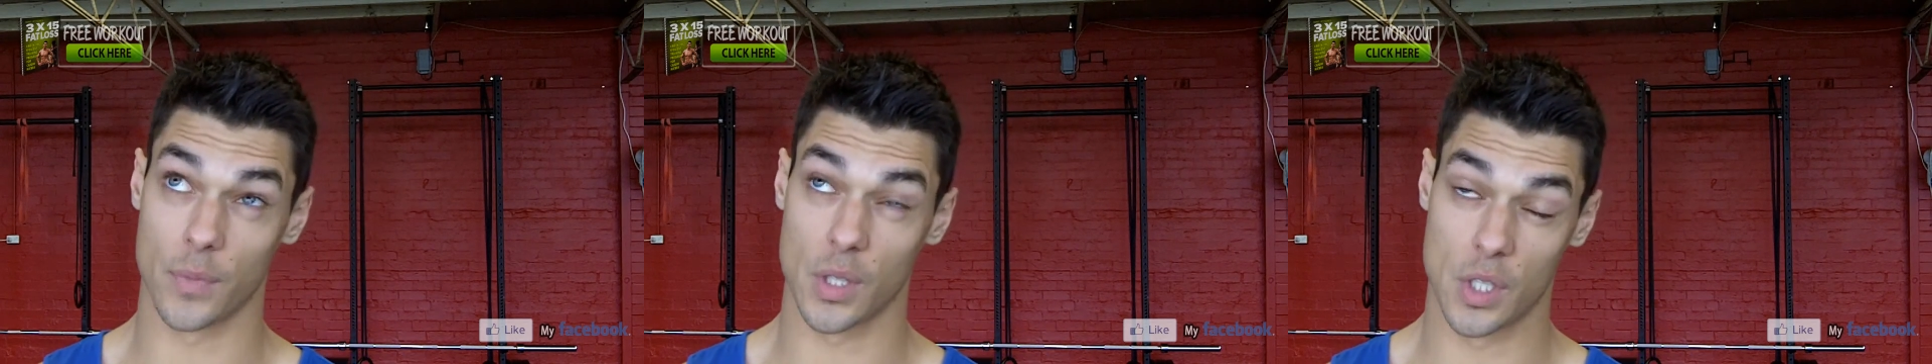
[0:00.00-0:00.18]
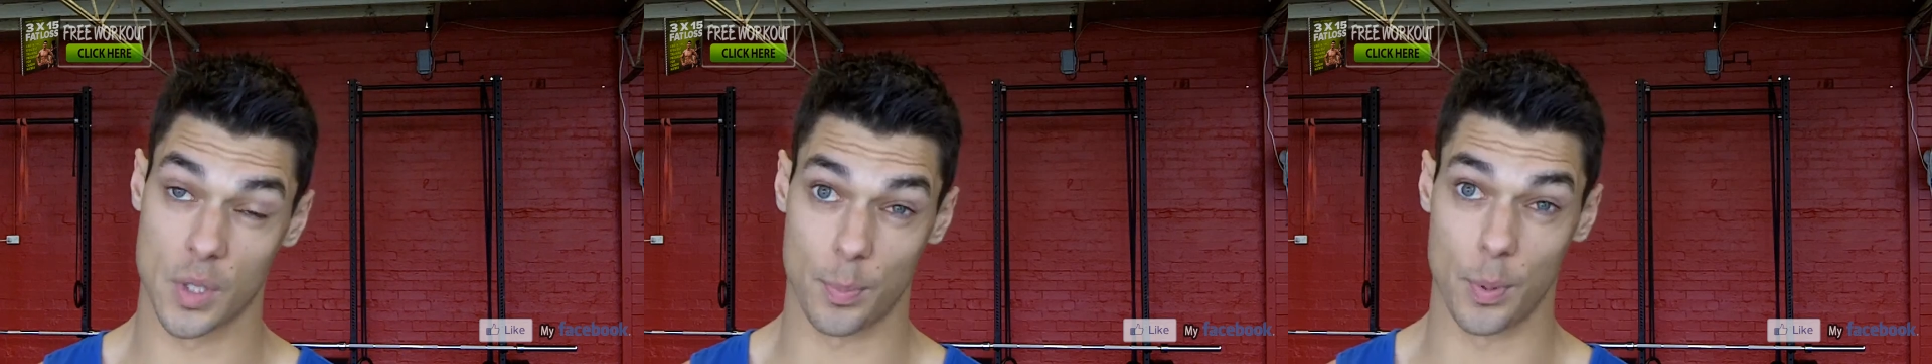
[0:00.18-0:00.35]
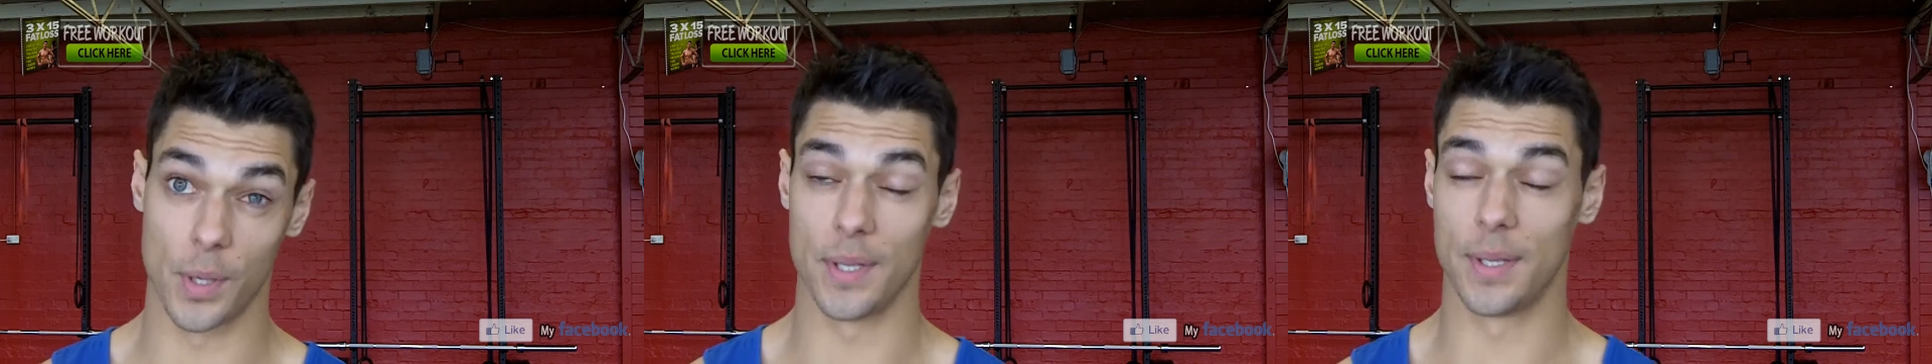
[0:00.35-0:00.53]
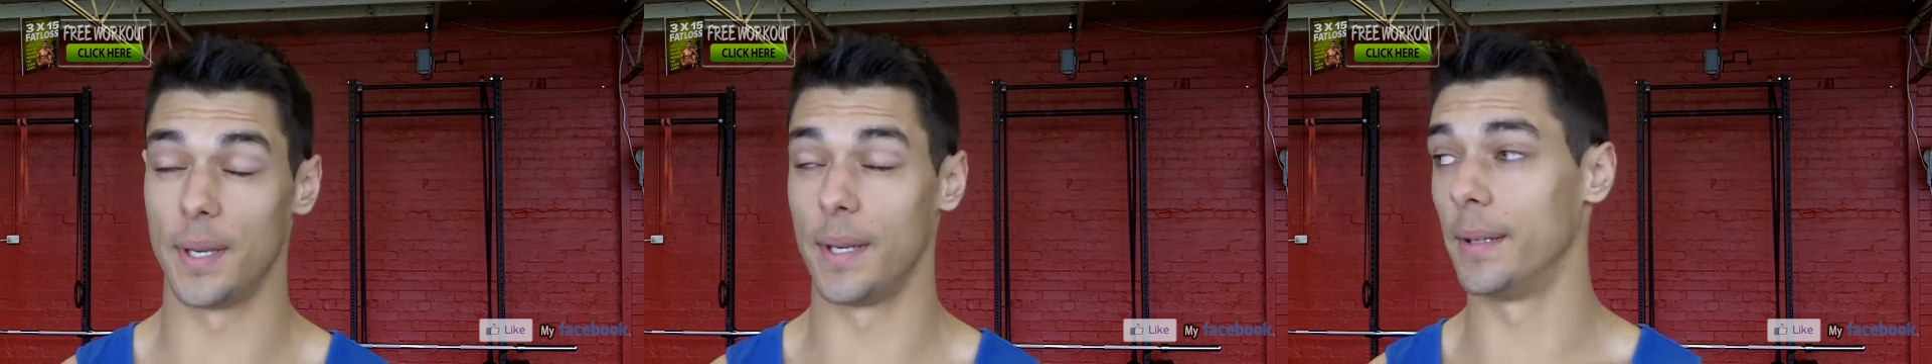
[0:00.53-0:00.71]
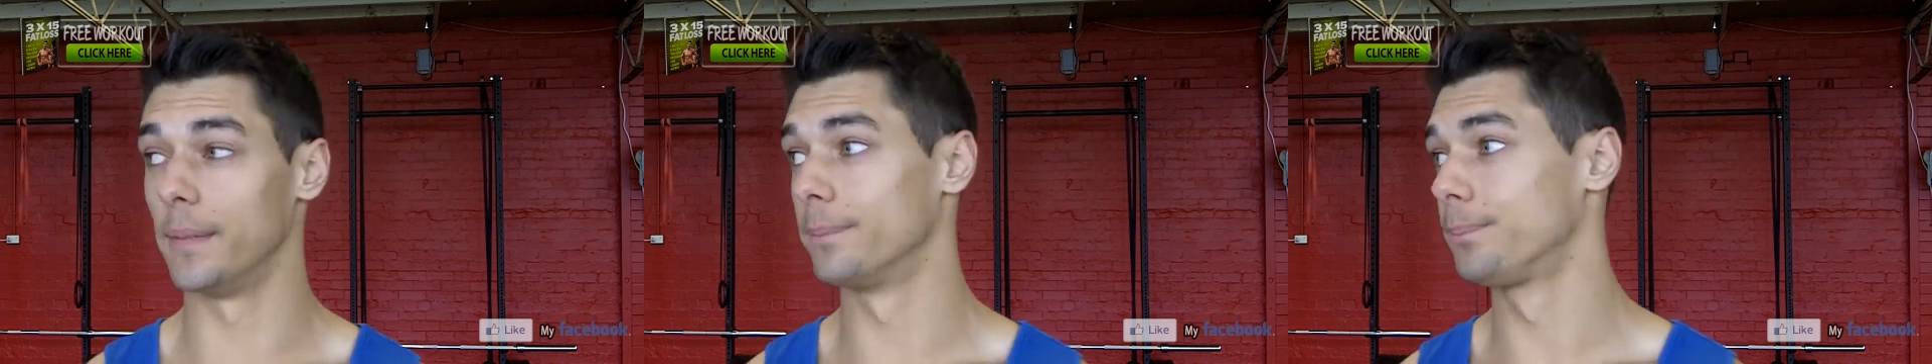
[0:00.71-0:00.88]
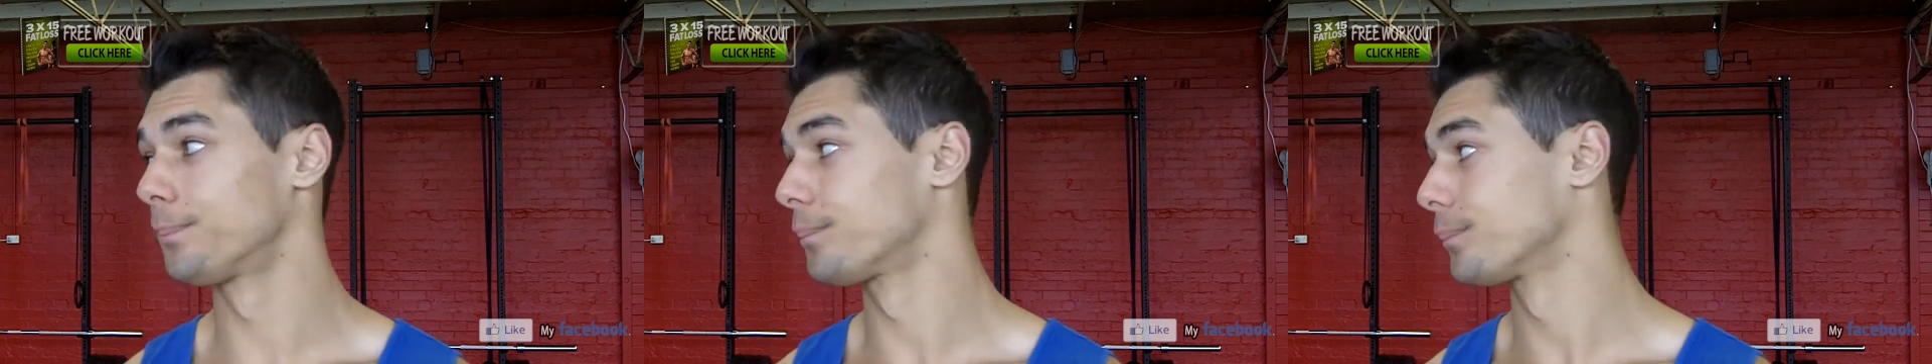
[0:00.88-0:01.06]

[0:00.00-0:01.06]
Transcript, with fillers: sprinting,